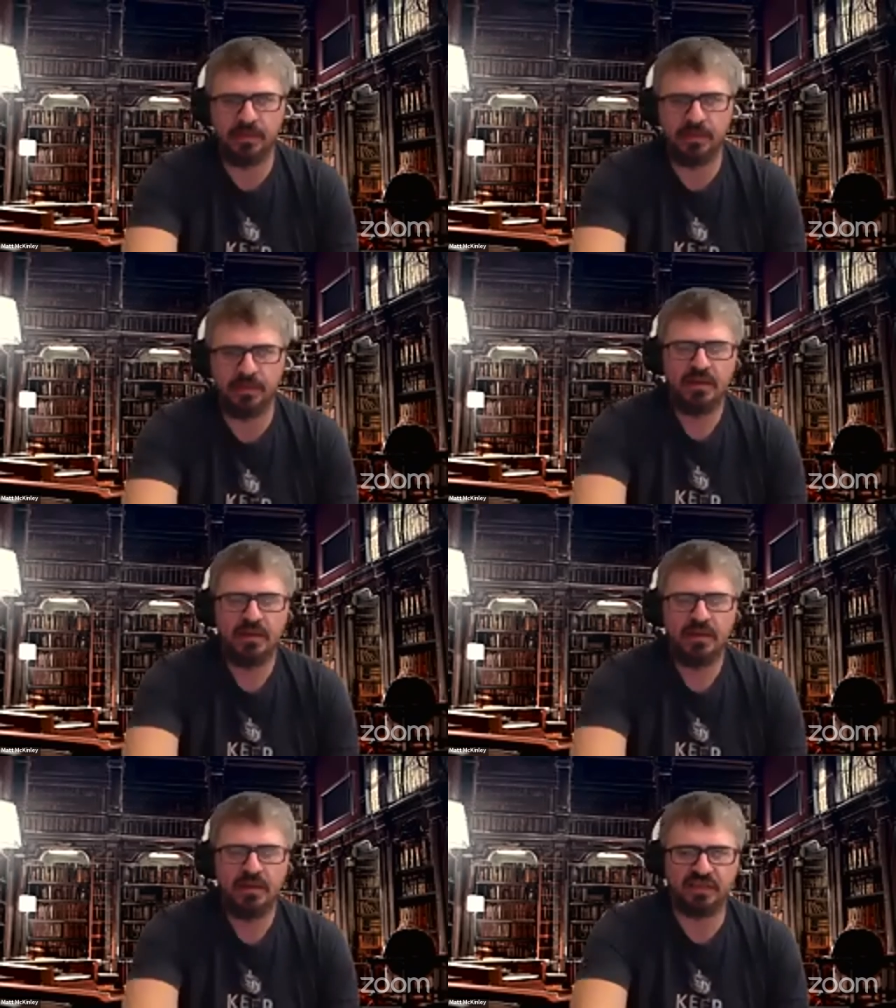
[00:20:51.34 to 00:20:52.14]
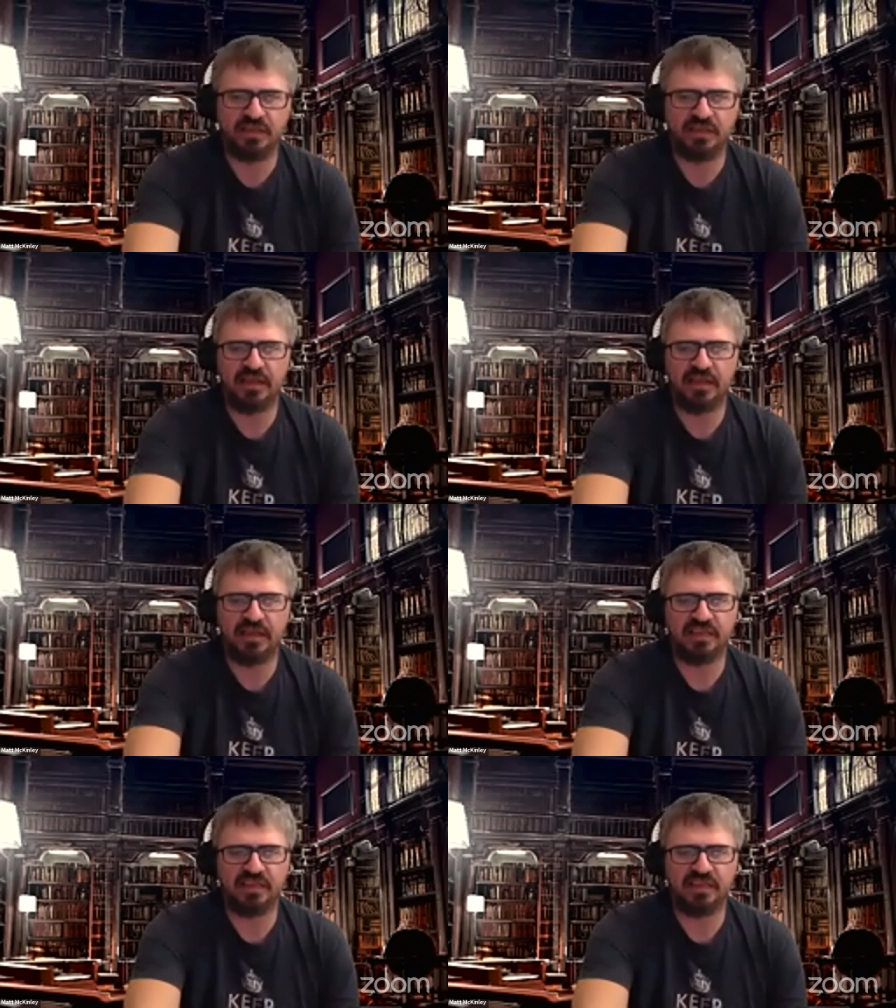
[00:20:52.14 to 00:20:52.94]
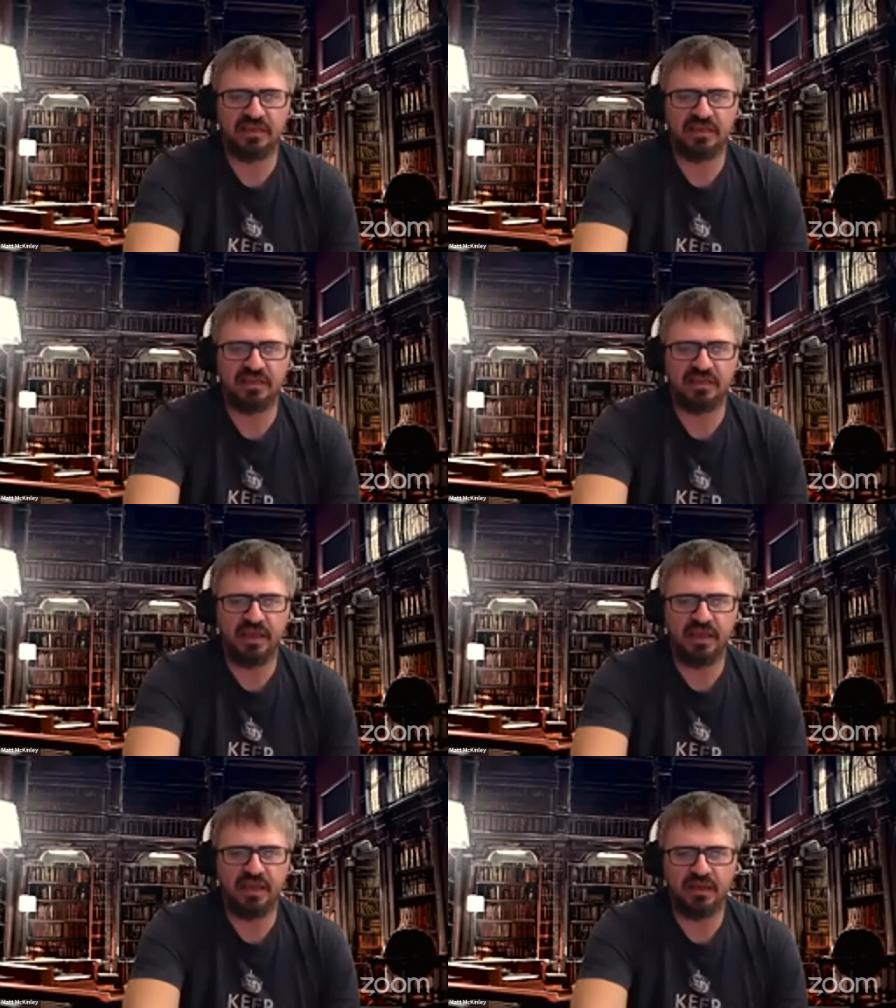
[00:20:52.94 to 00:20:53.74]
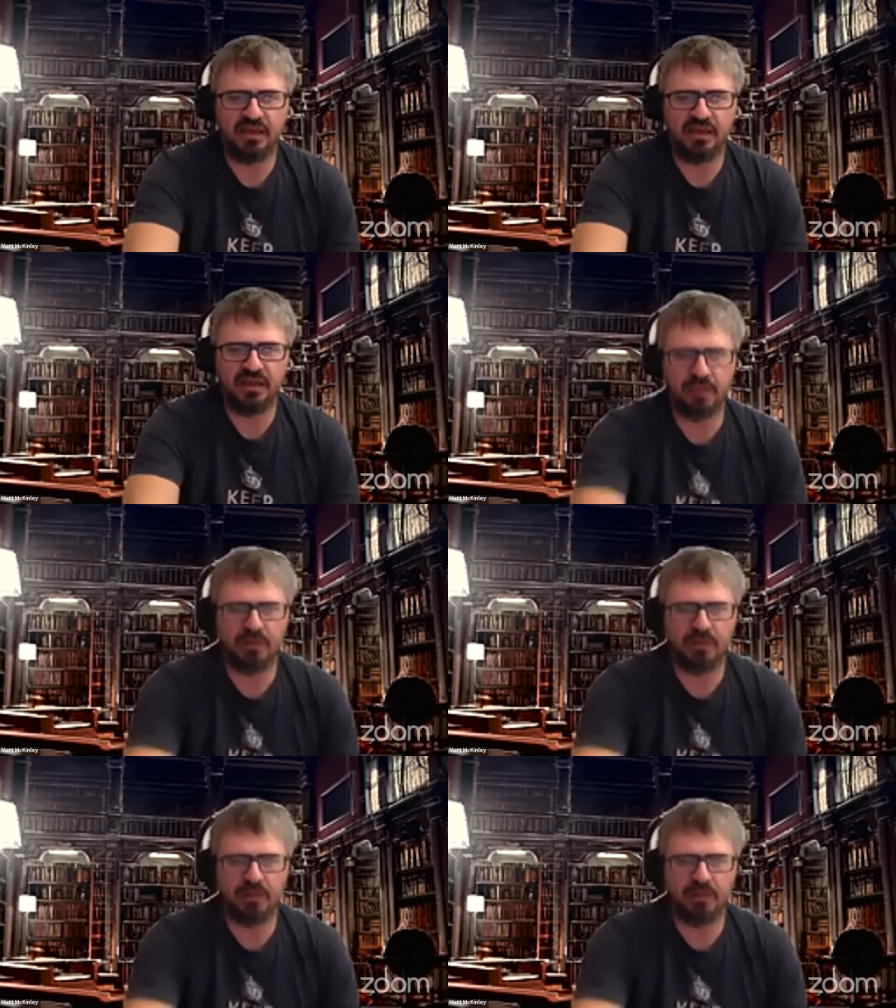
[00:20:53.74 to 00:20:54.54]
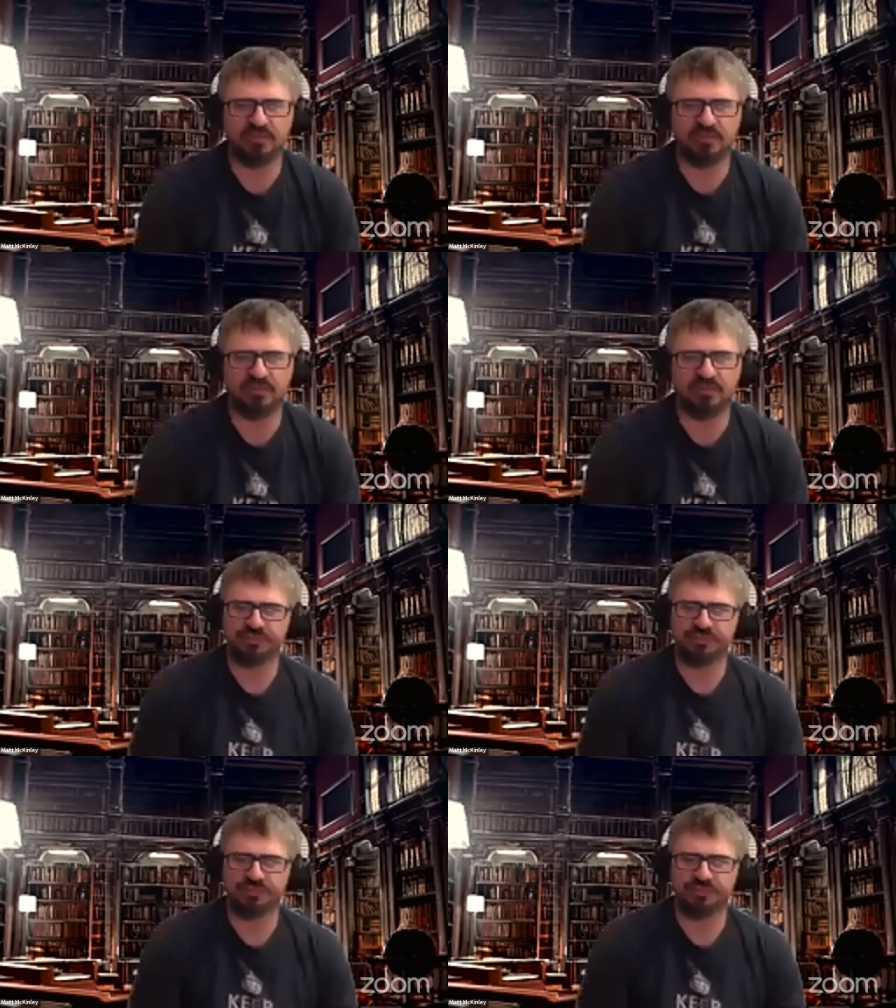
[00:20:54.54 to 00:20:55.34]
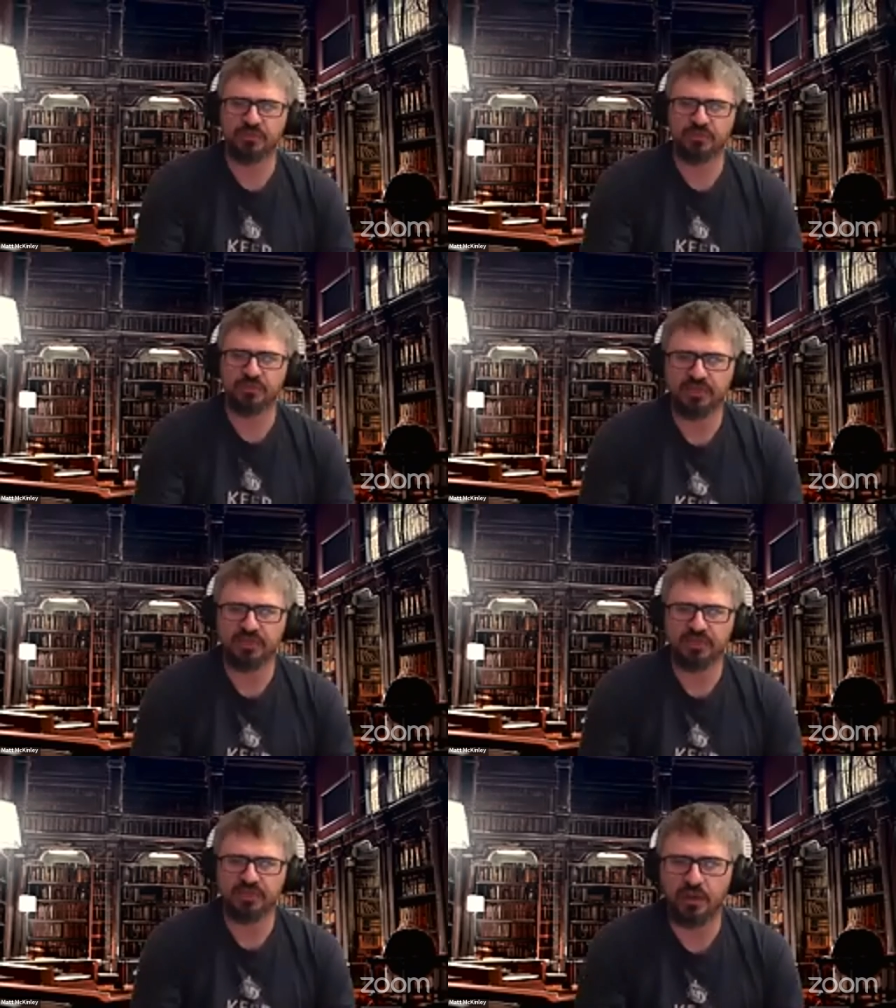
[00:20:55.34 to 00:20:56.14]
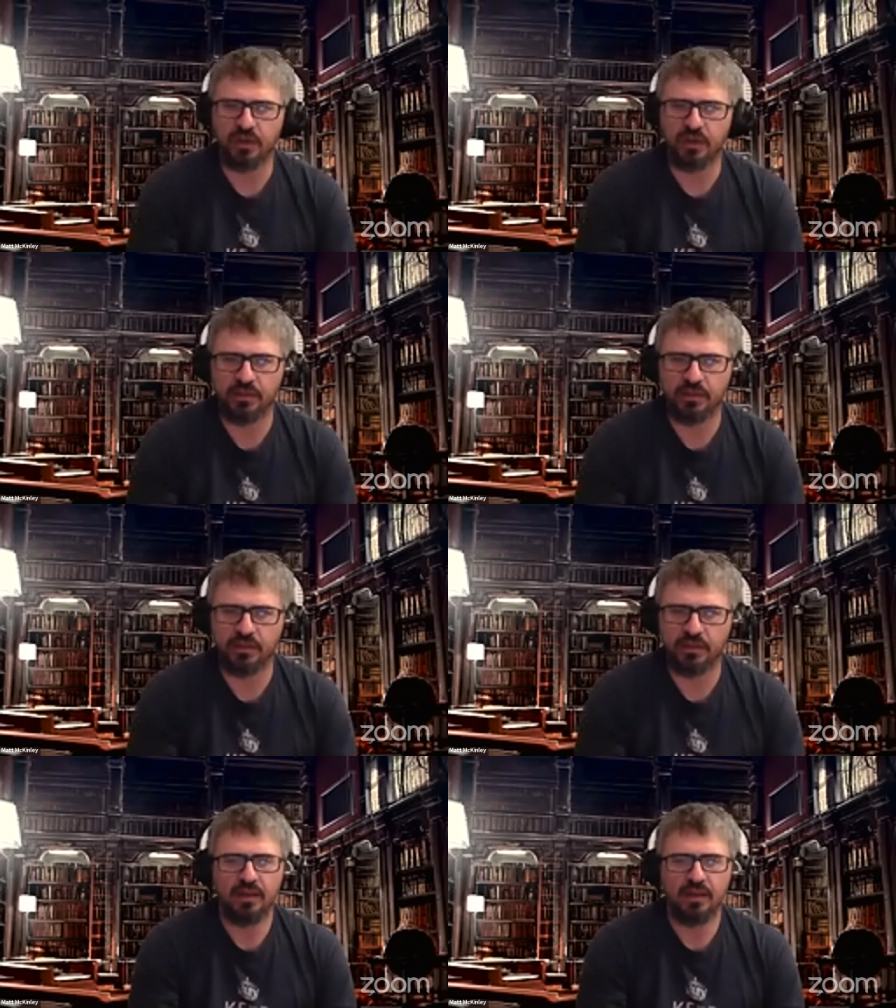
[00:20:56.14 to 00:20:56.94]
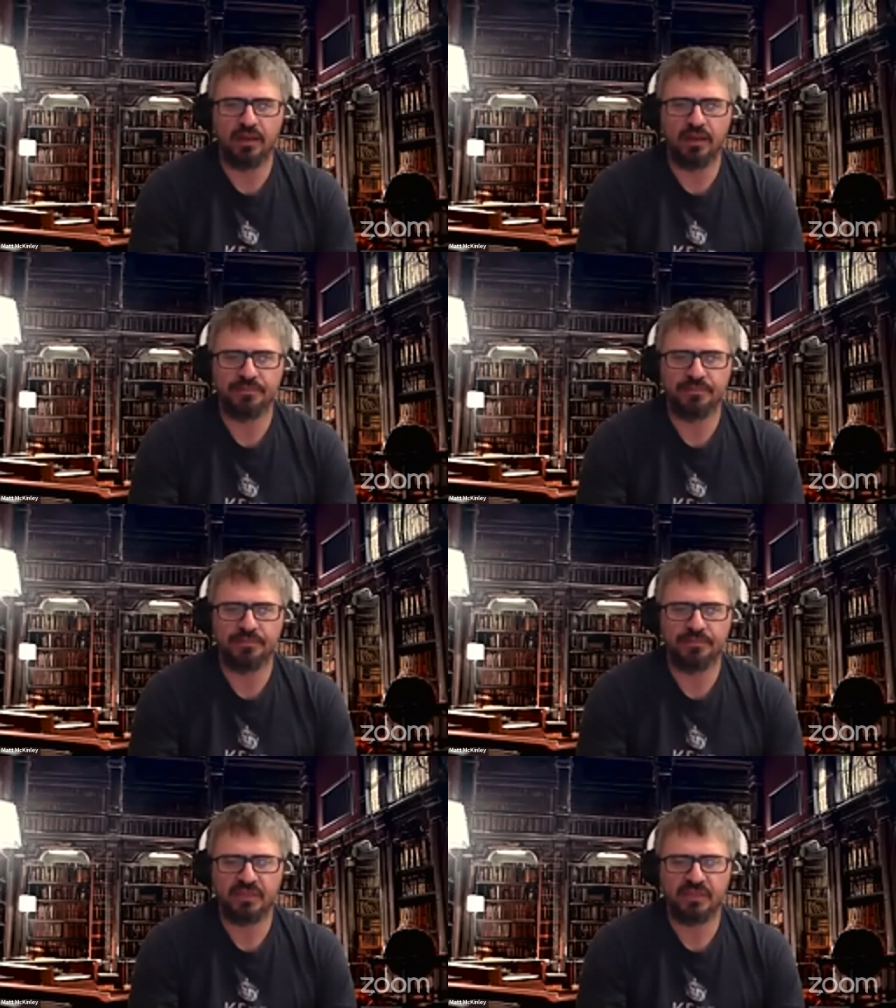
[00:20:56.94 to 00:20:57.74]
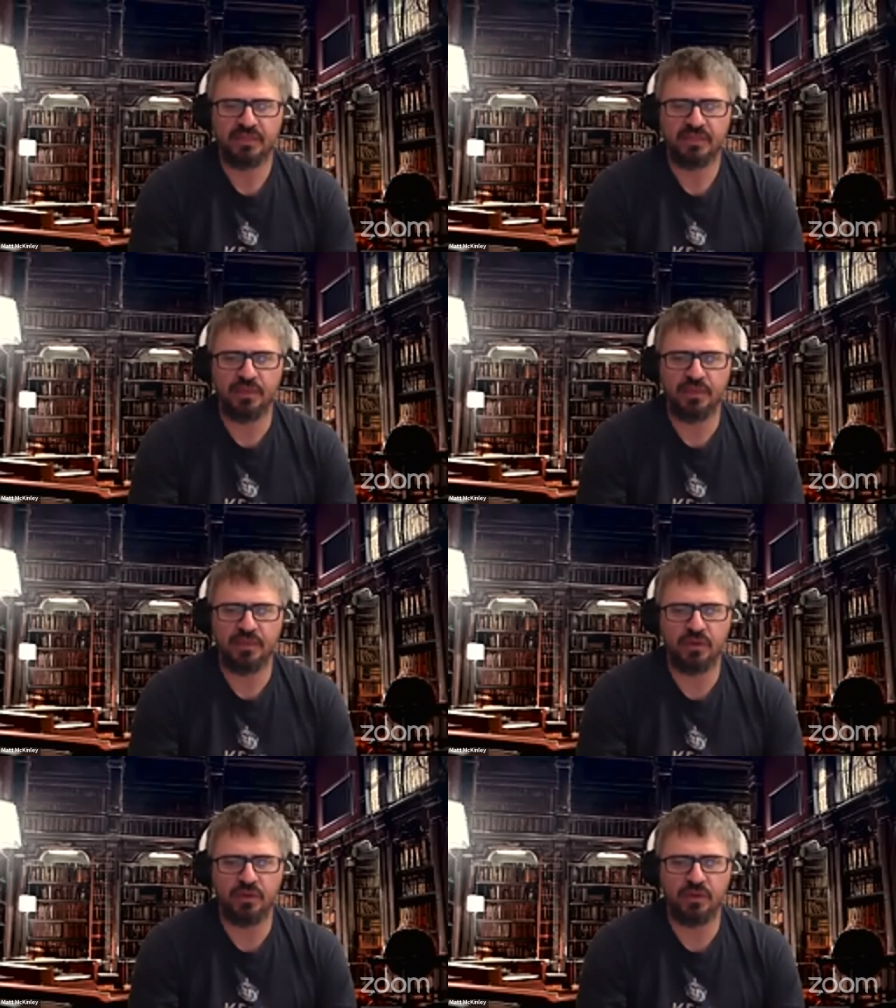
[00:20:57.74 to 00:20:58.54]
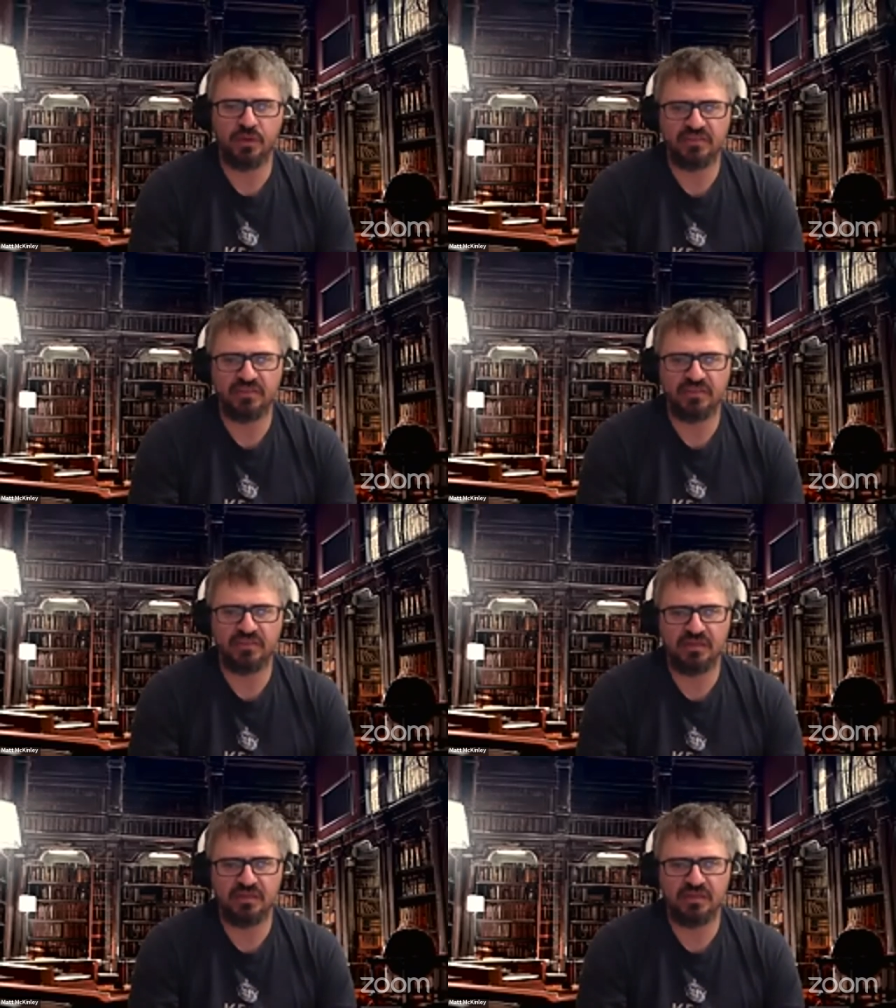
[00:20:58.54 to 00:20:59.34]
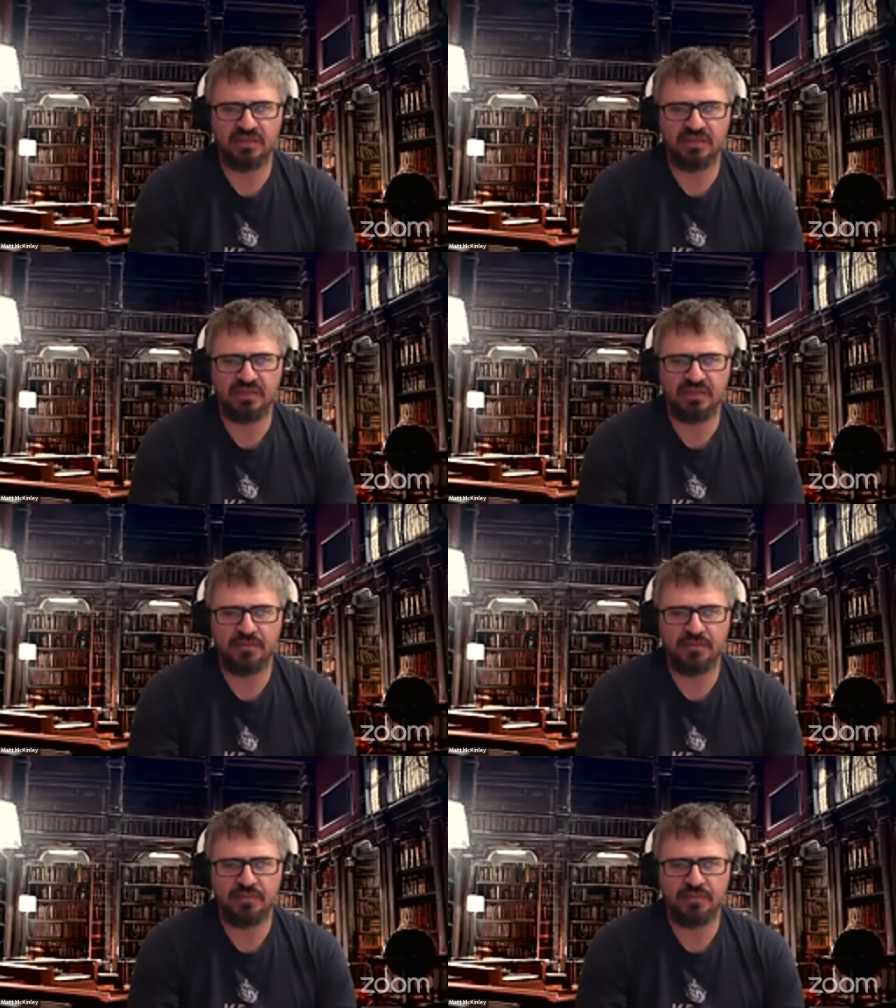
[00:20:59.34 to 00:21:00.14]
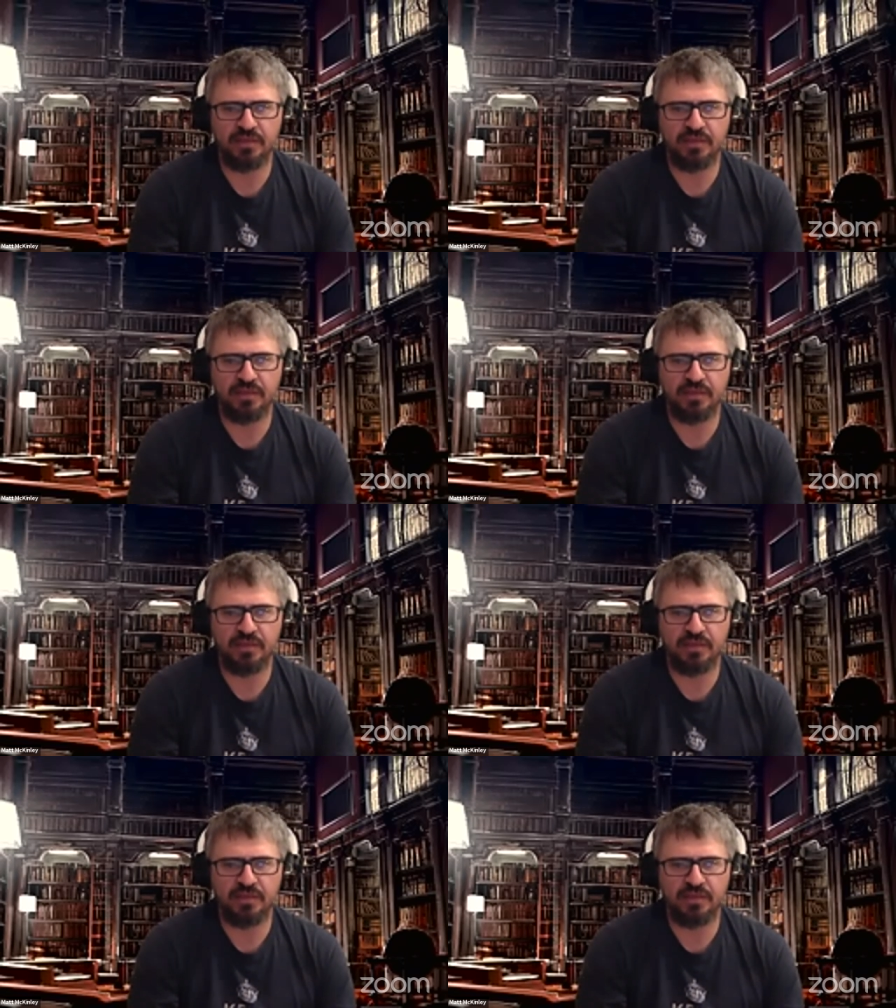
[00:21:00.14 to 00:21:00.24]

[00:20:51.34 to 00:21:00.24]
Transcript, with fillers: was kind of light skinned and uh, almost a ginger, more of a day walker. Um, he wasn't quite as tall as Tom, but